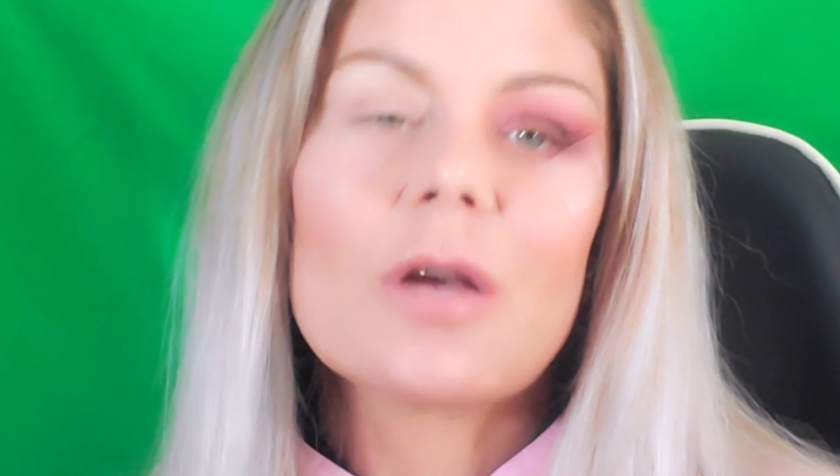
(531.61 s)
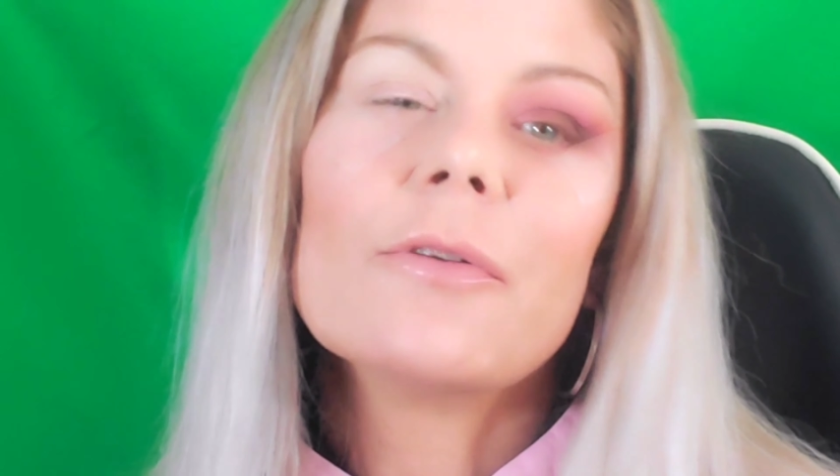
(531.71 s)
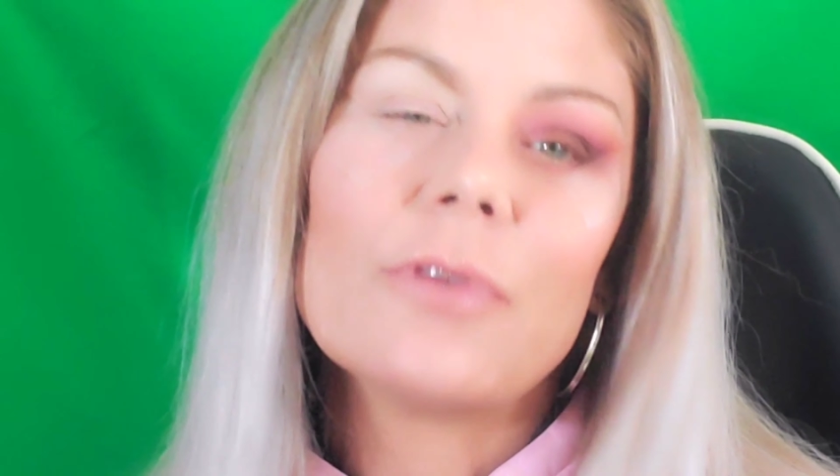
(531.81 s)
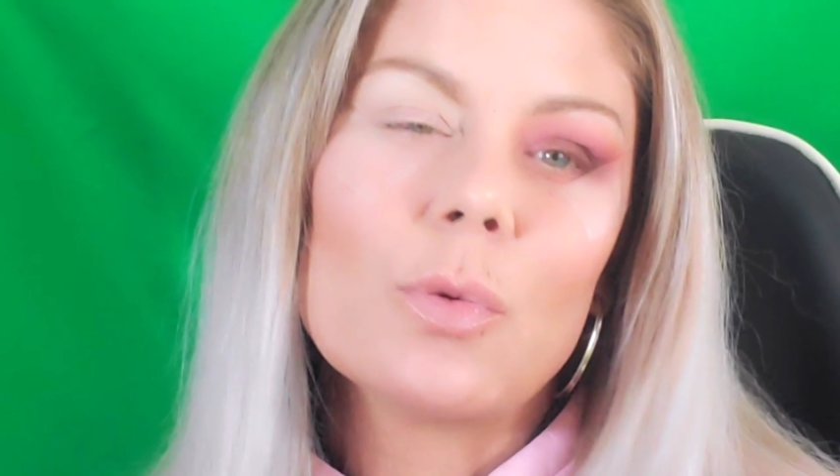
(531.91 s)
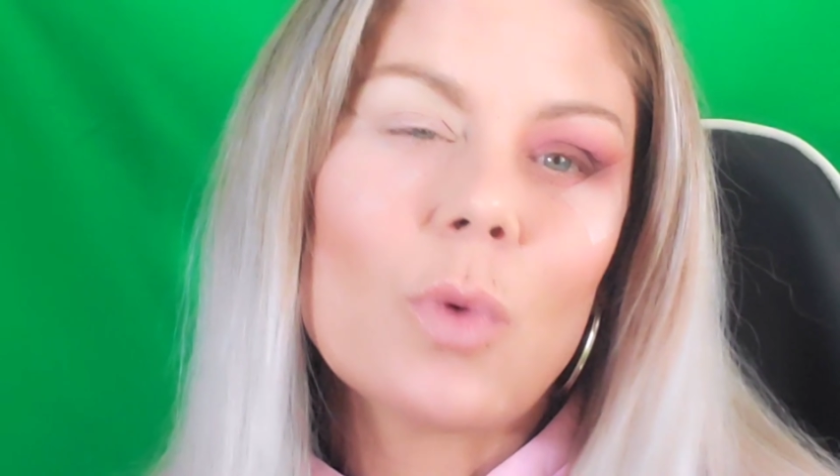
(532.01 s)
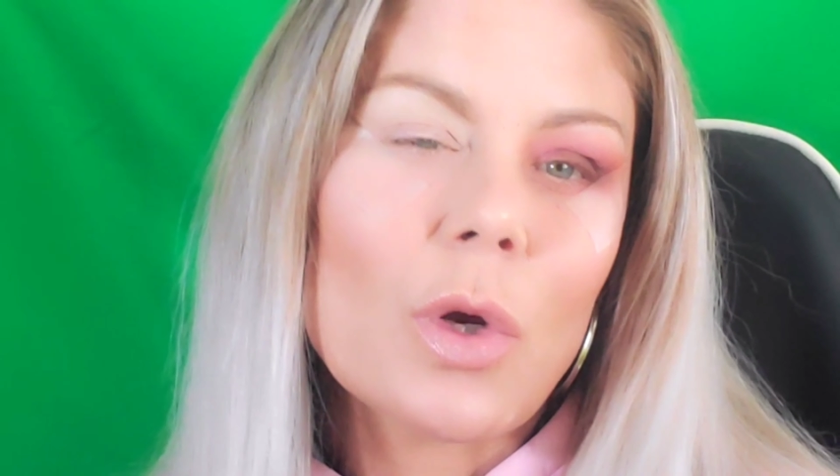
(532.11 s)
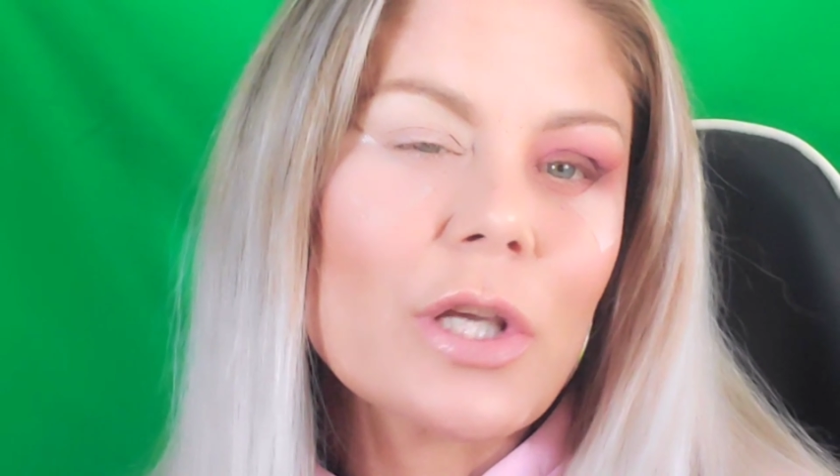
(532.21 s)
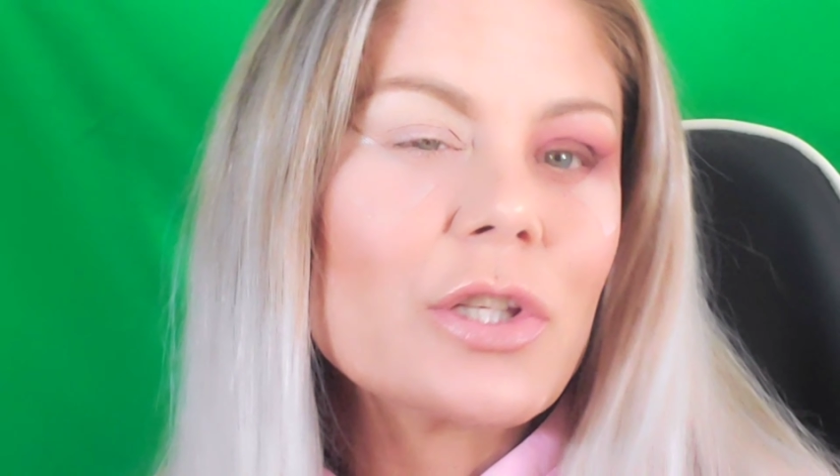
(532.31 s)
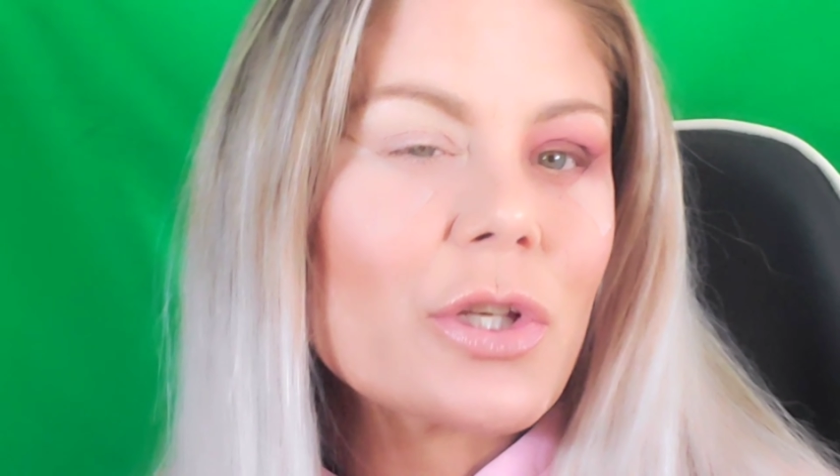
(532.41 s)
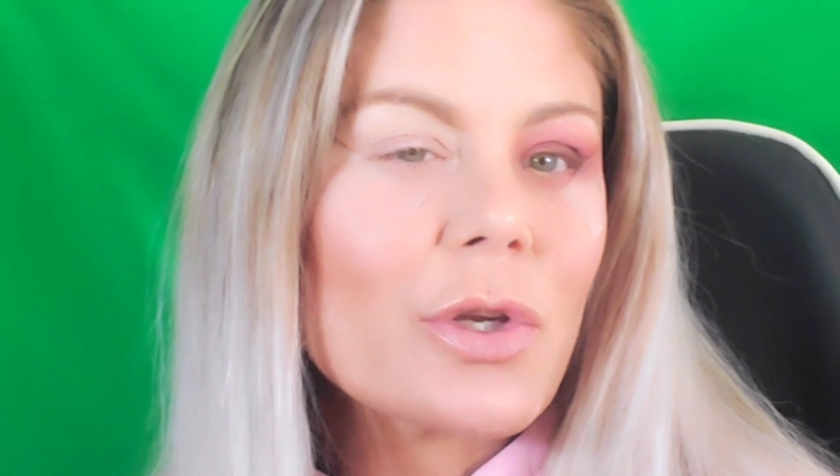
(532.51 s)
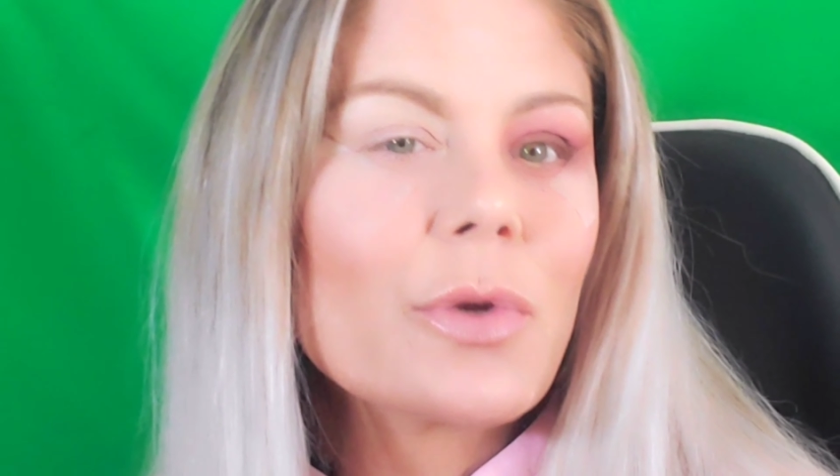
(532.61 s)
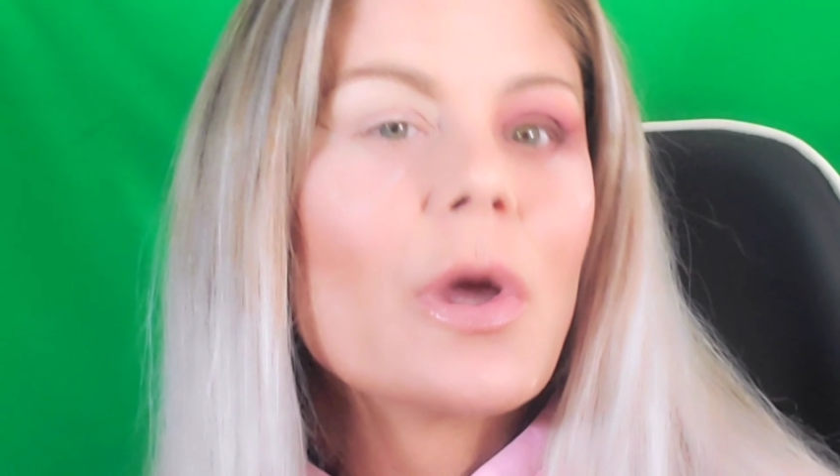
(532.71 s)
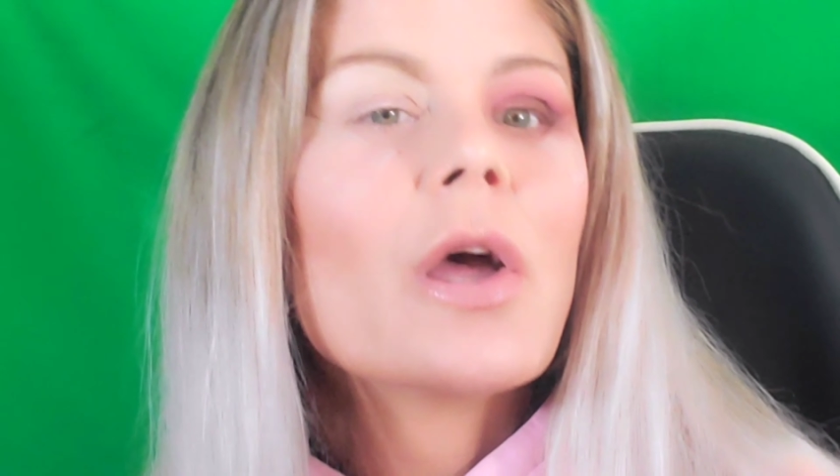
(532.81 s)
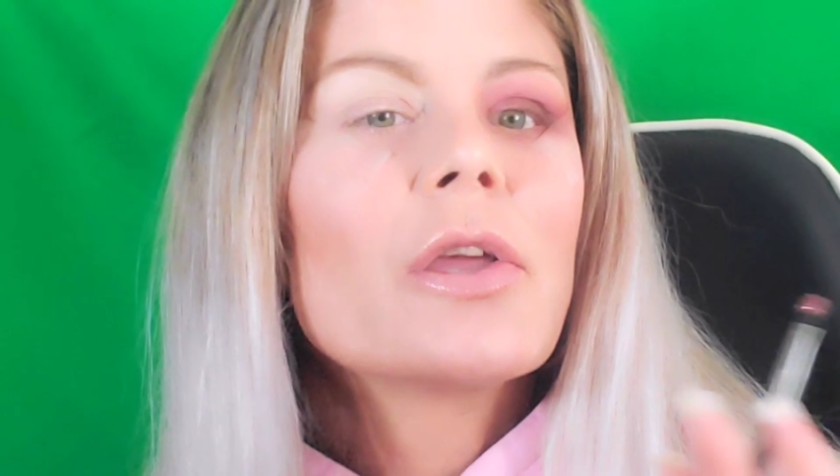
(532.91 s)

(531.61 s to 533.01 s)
So if you want to do